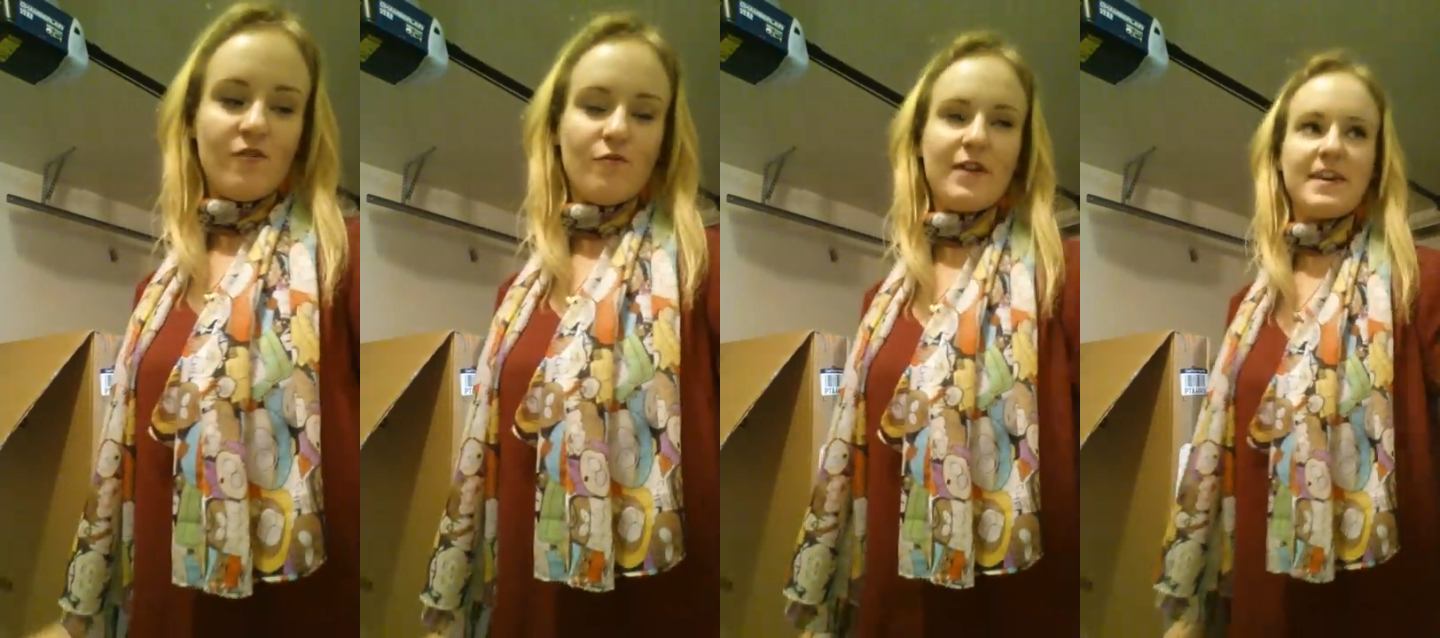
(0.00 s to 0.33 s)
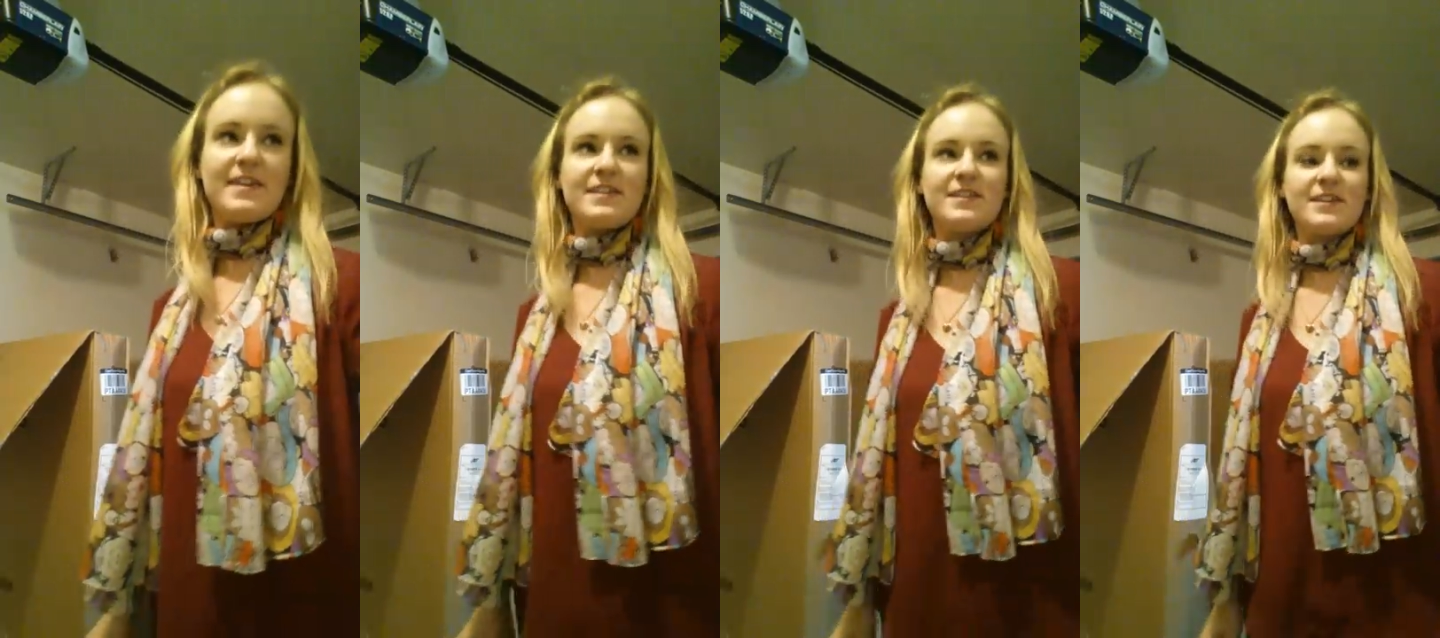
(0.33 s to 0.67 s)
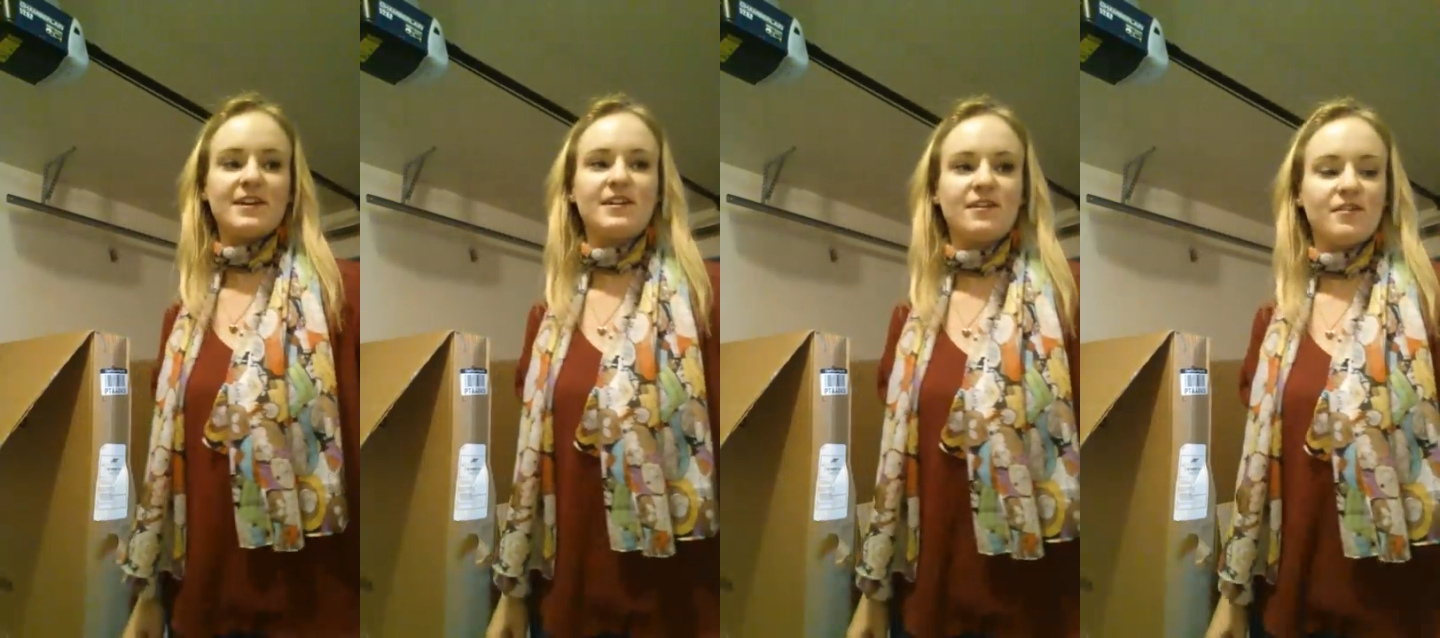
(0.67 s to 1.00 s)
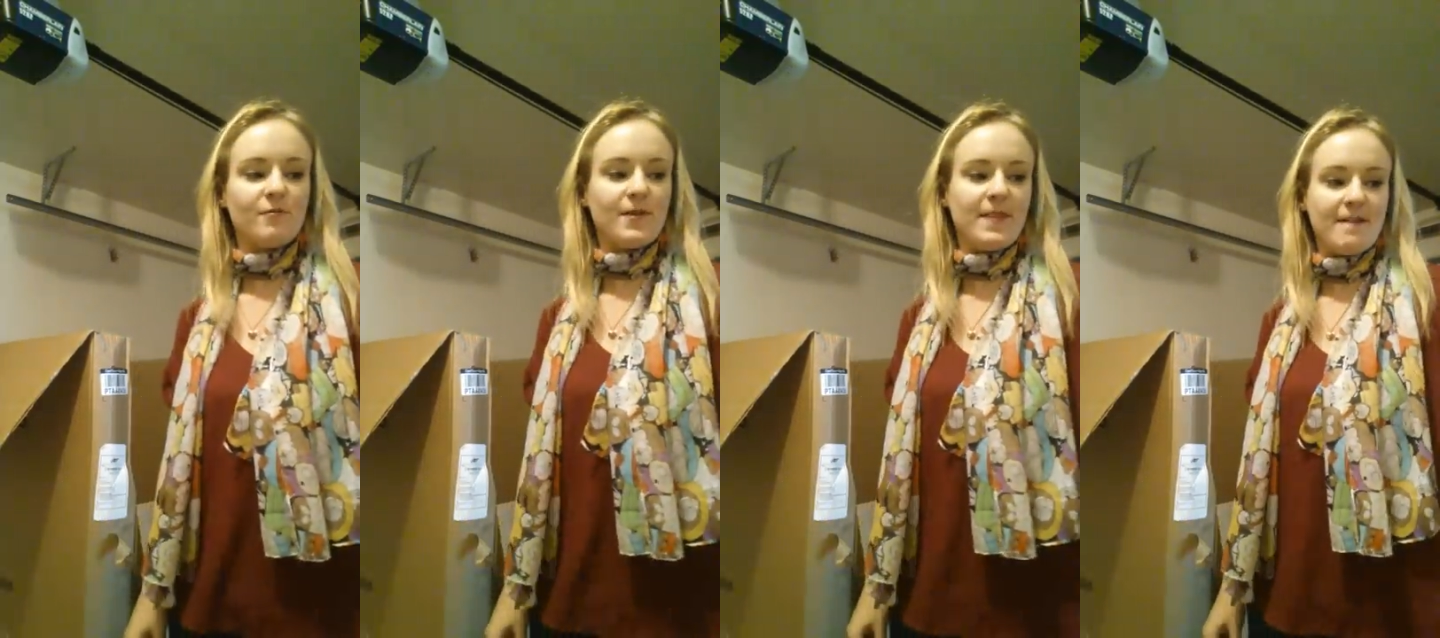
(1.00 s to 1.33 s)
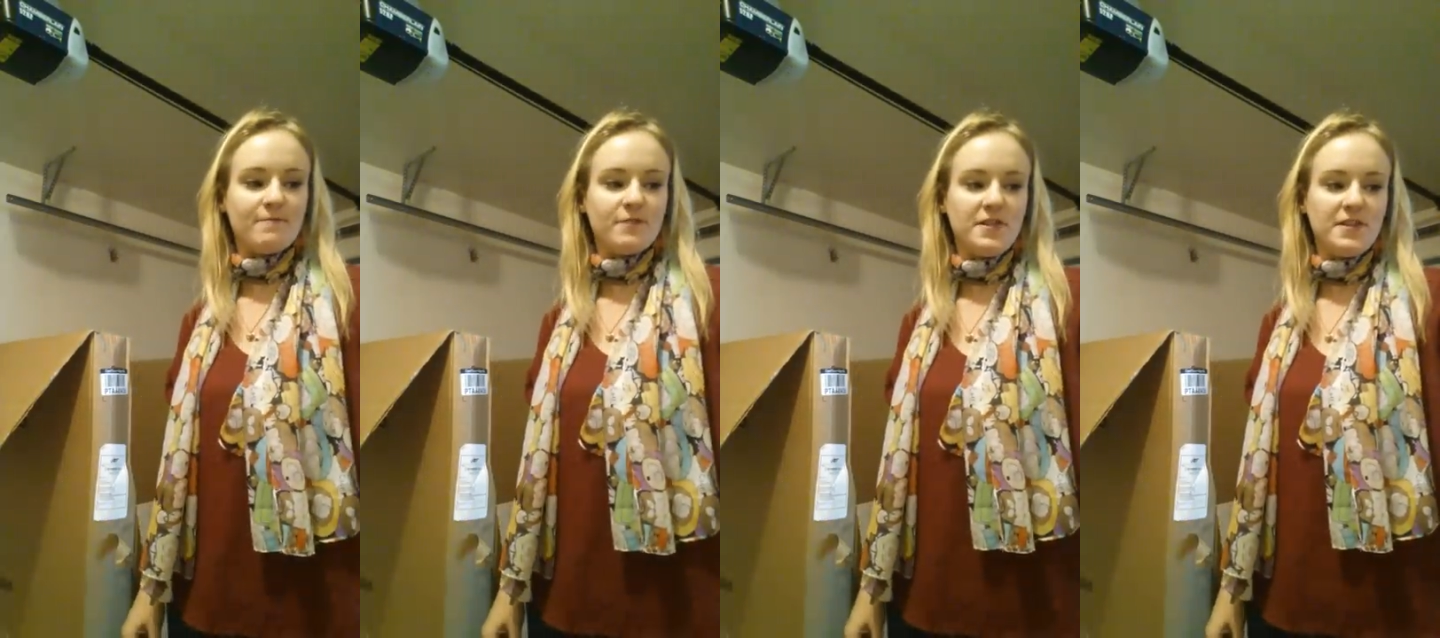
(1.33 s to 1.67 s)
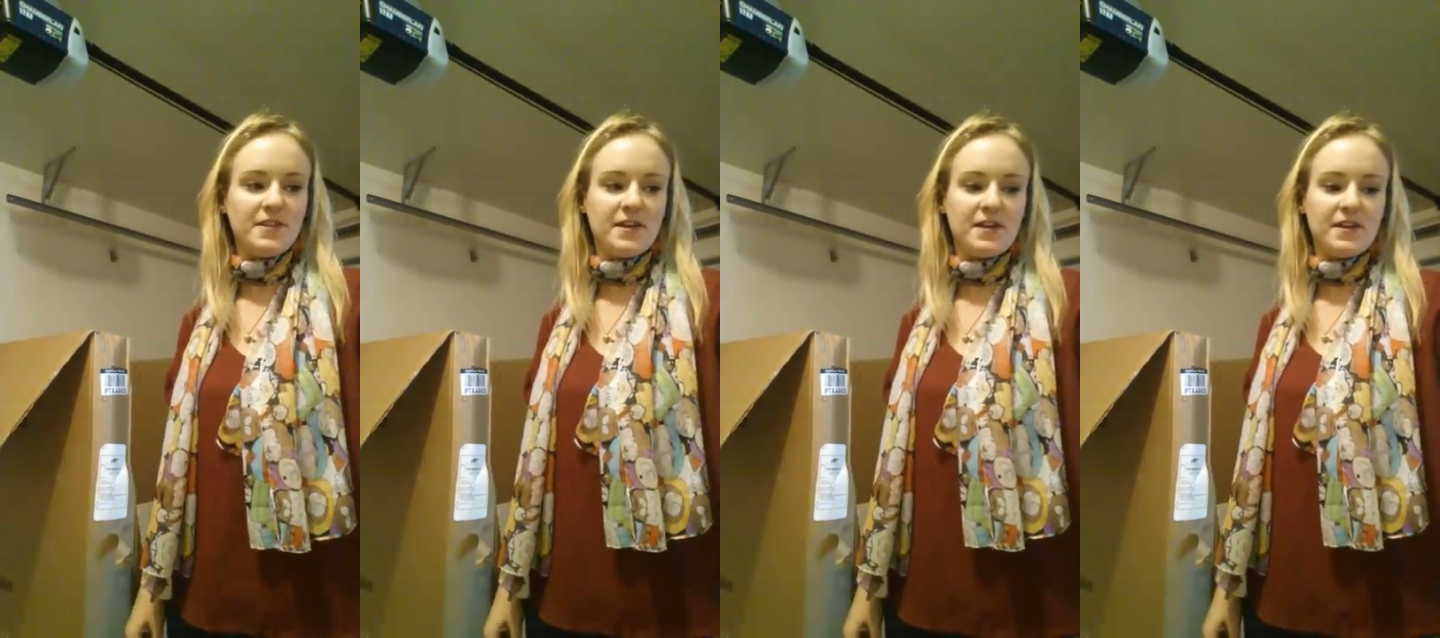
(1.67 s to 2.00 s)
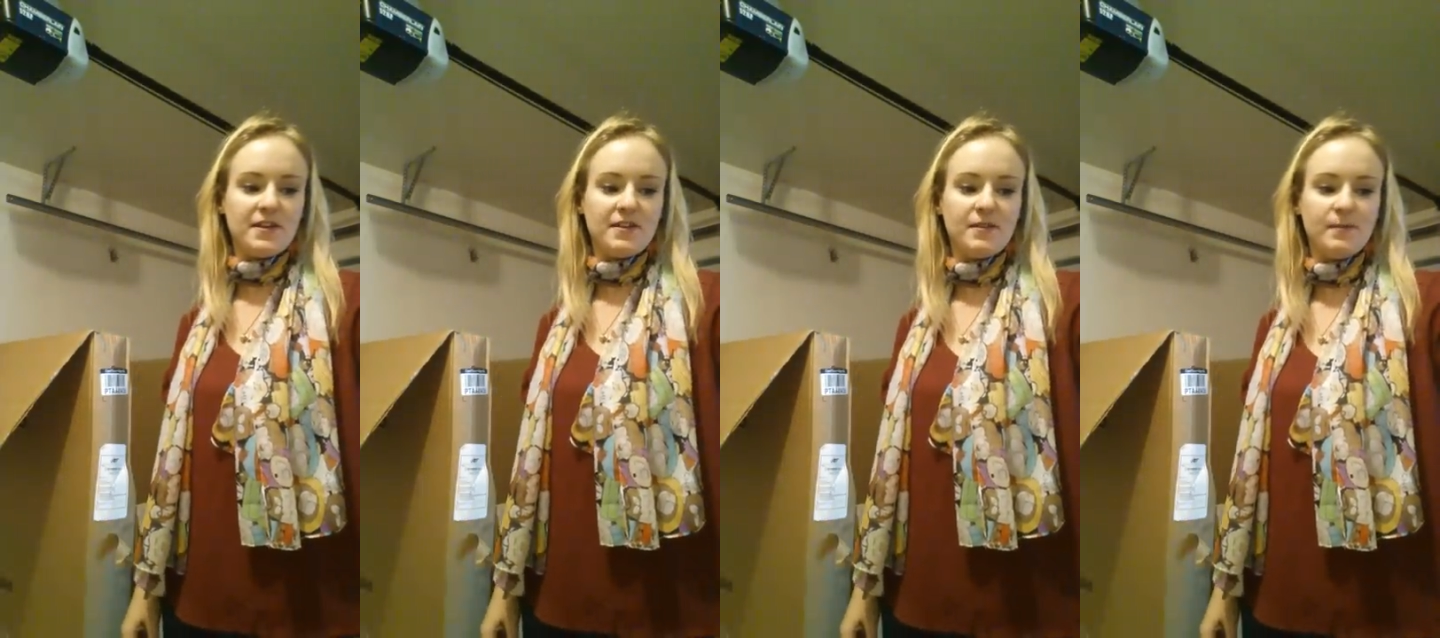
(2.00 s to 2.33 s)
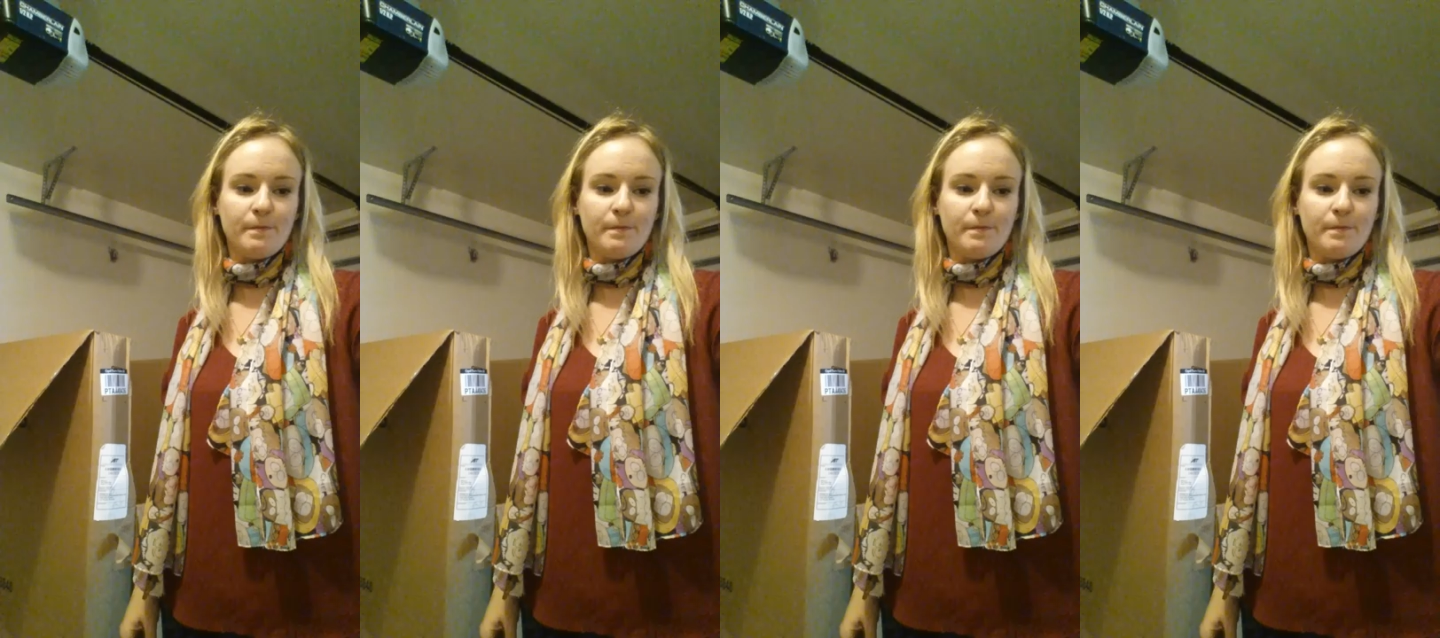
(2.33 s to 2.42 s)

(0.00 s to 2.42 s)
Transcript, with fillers: With, with everything,